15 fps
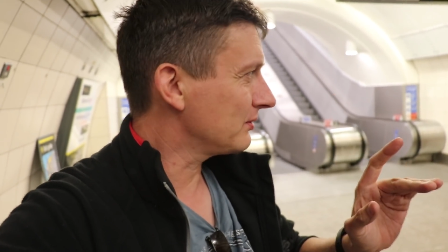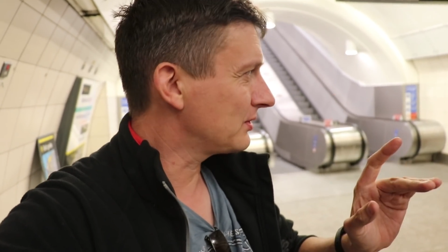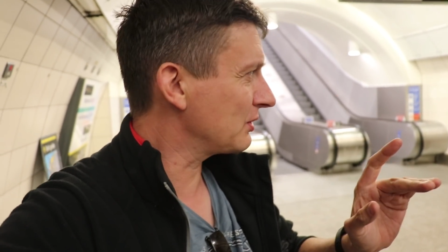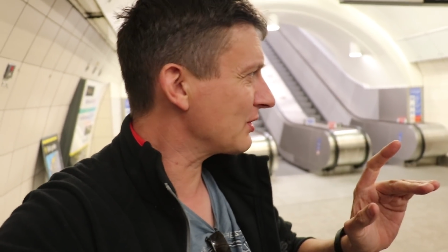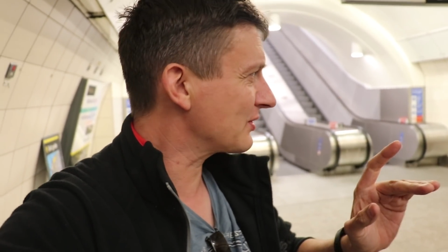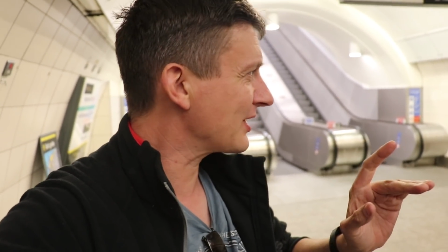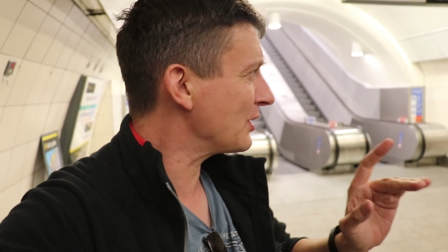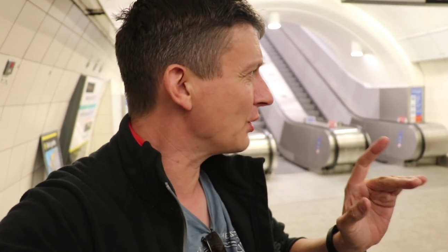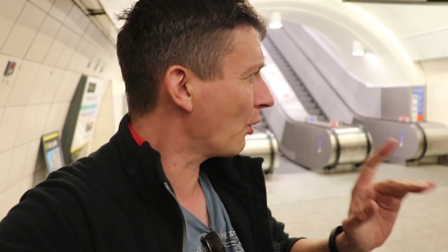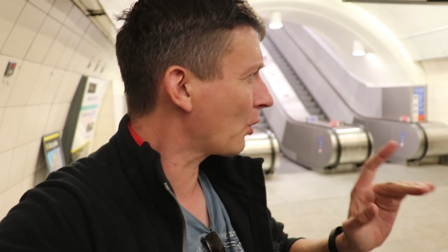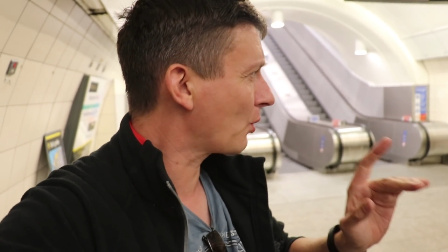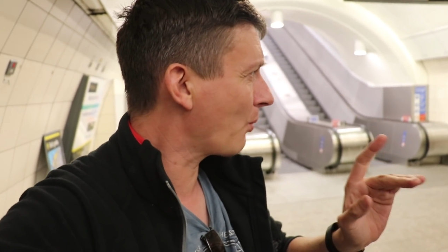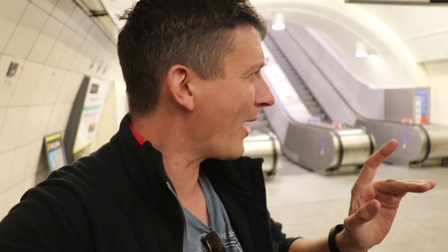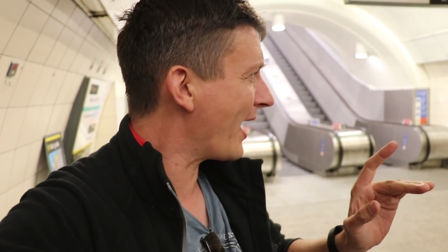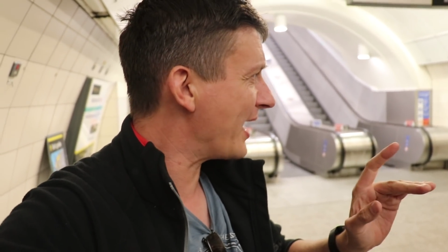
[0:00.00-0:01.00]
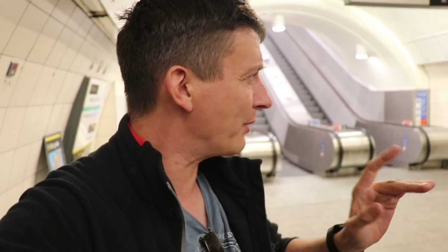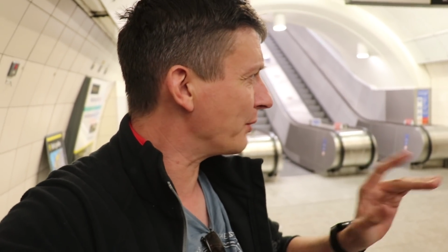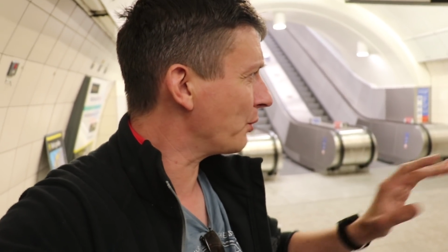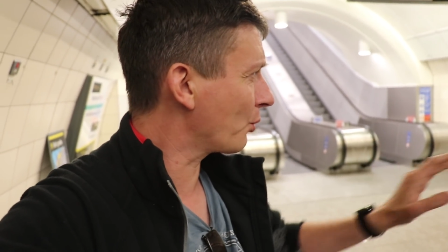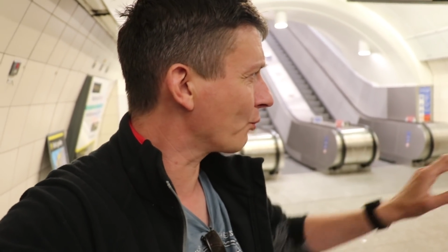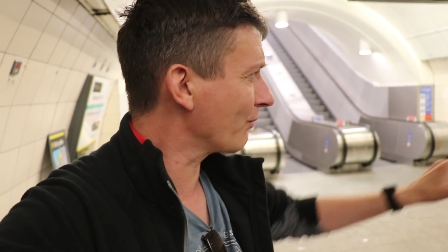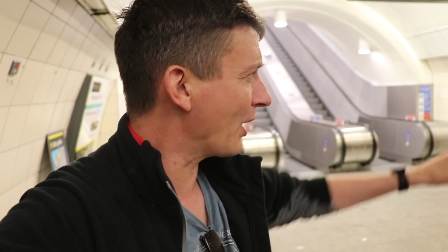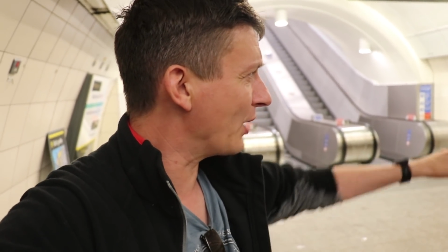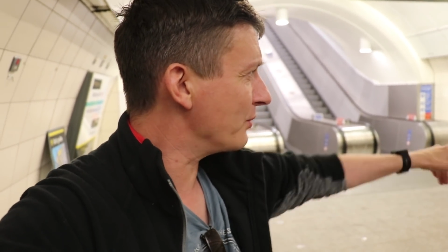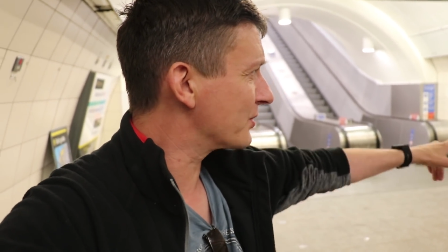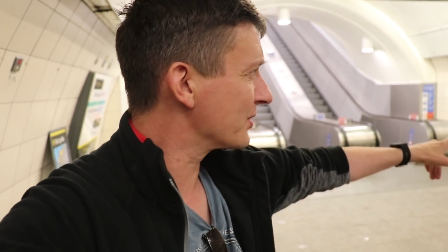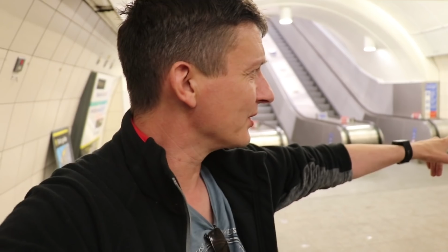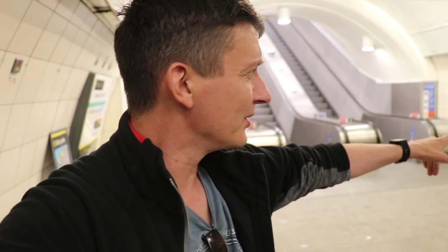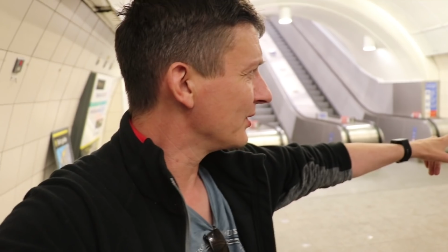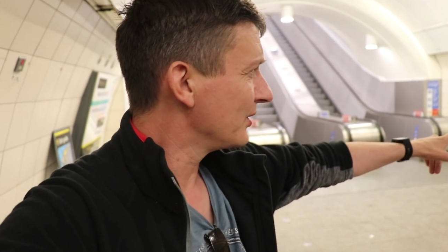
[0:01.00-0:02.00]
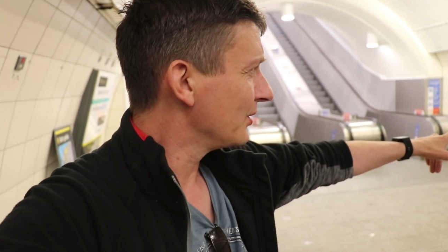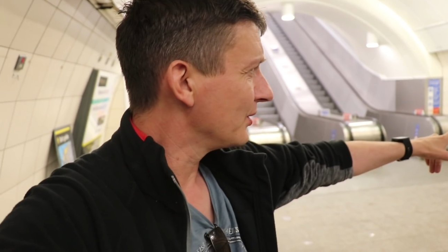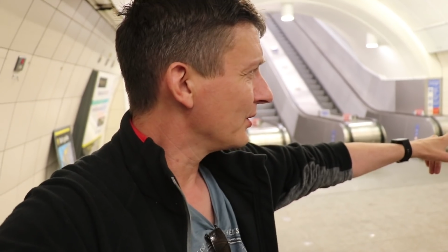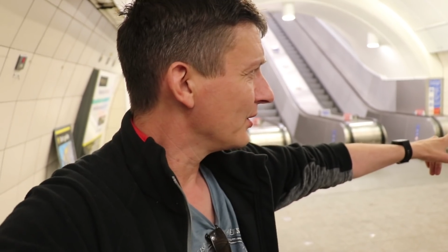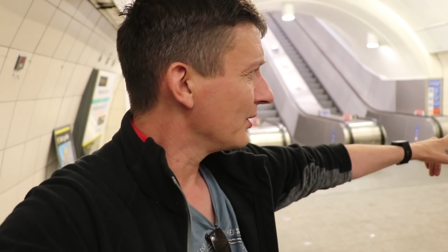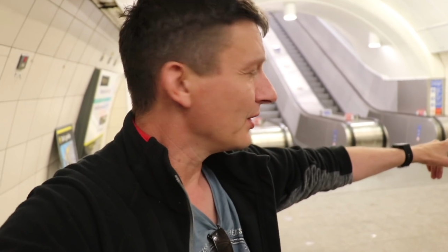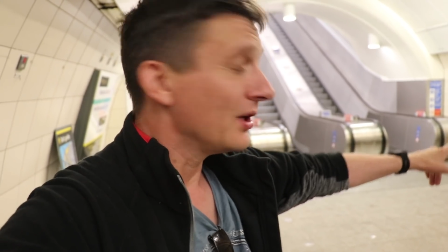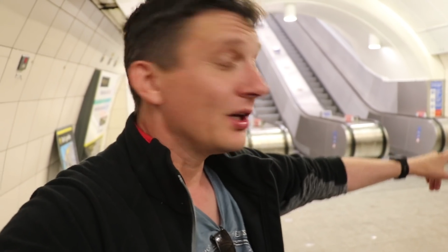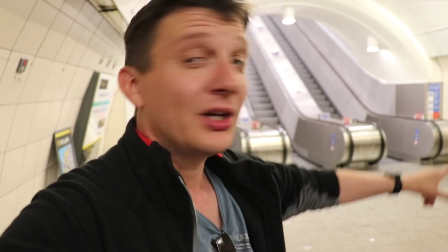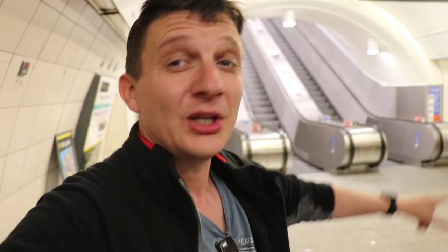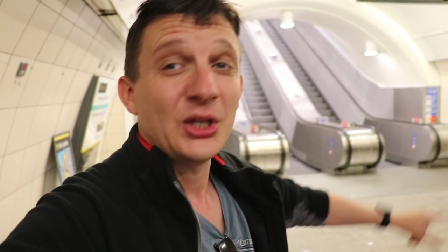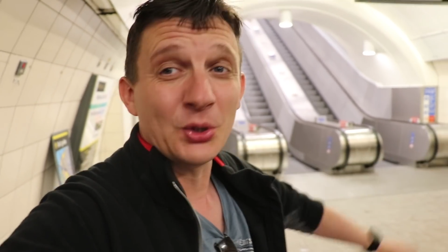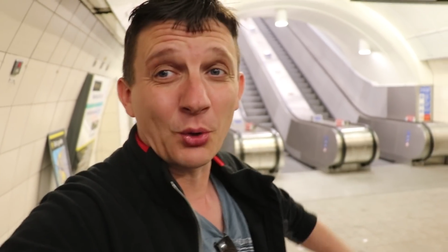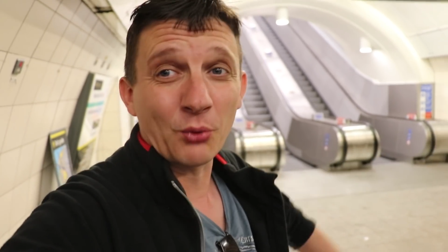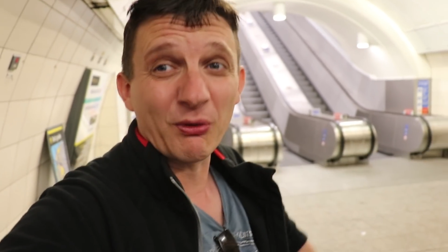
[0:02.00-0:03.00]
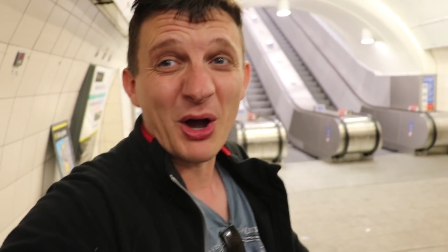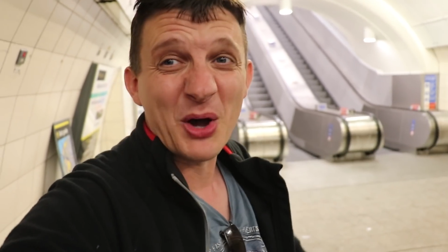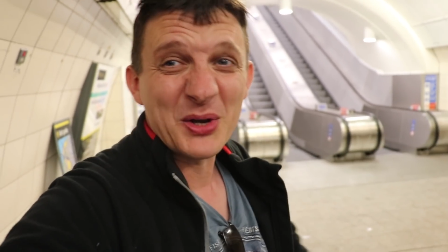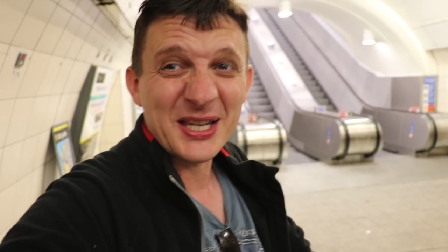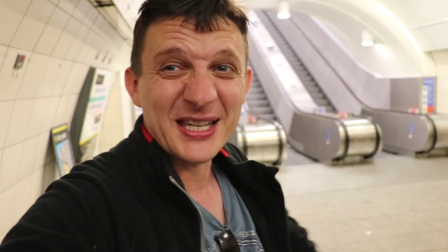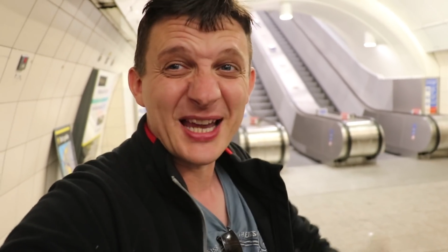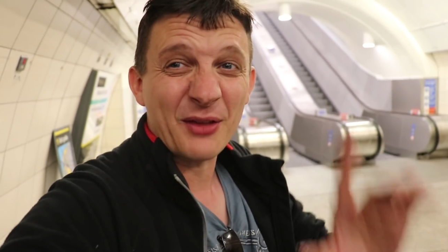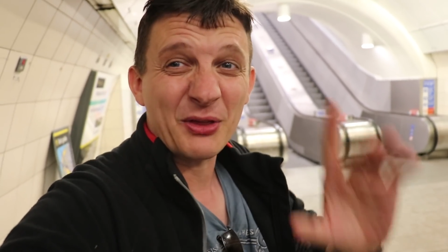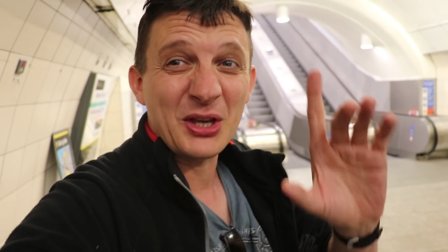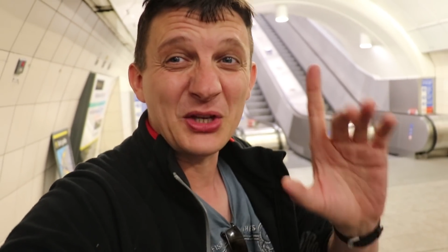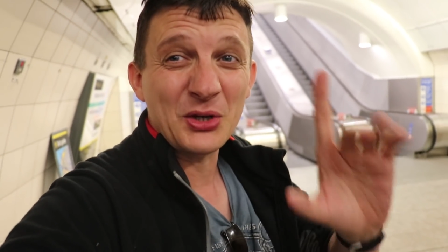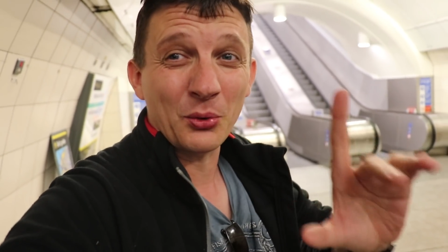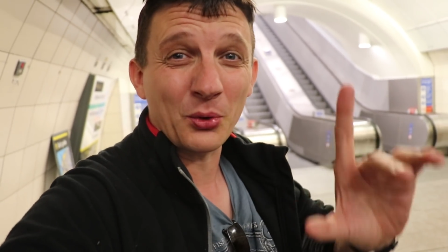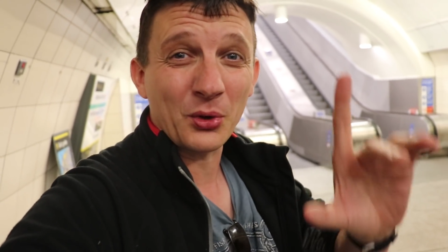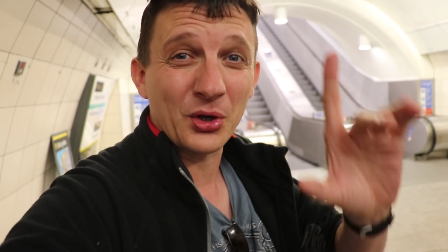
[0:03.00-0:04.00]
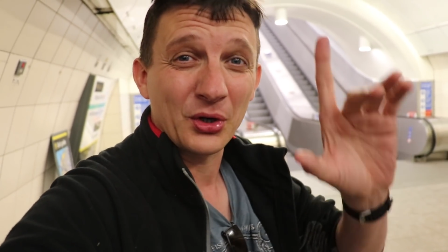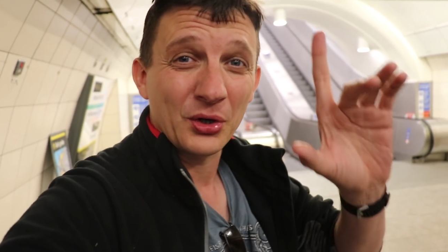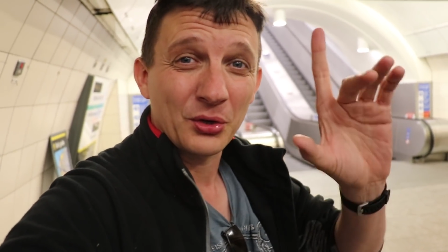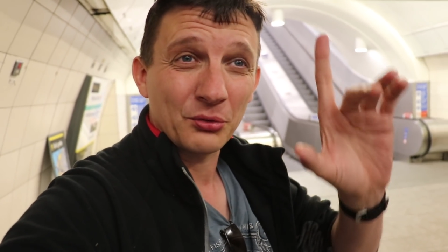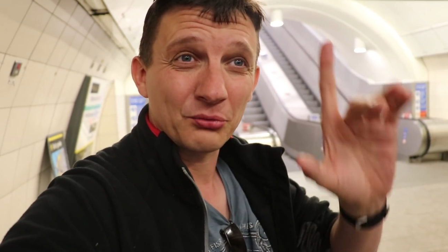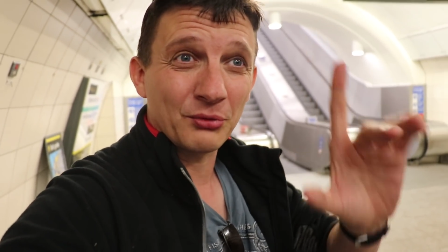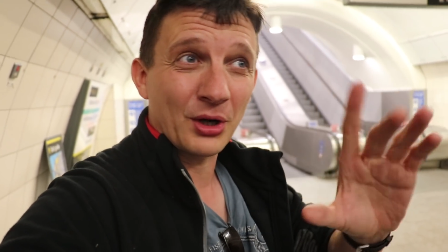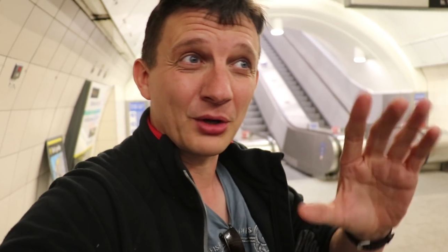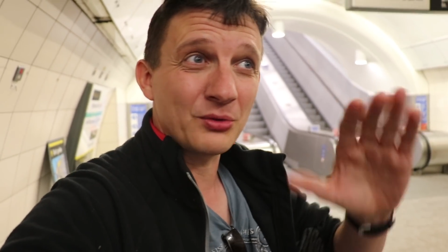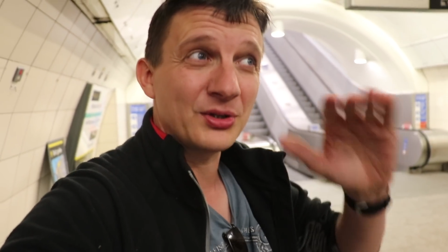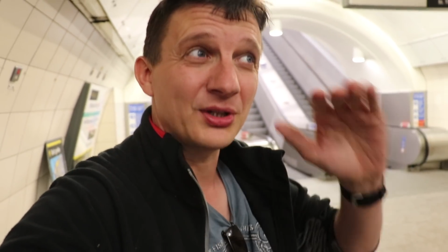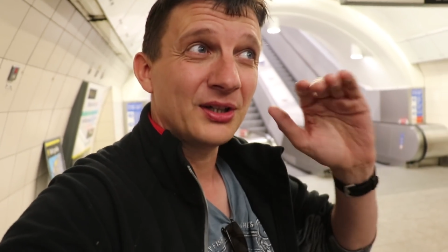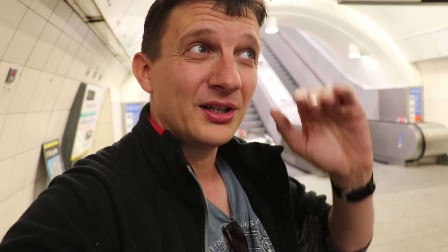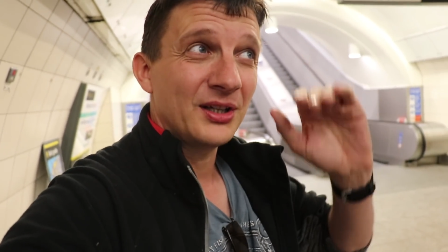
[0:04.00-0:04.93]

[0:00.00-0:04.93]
Did you say York Way or York Road? York Road. It's now the York Road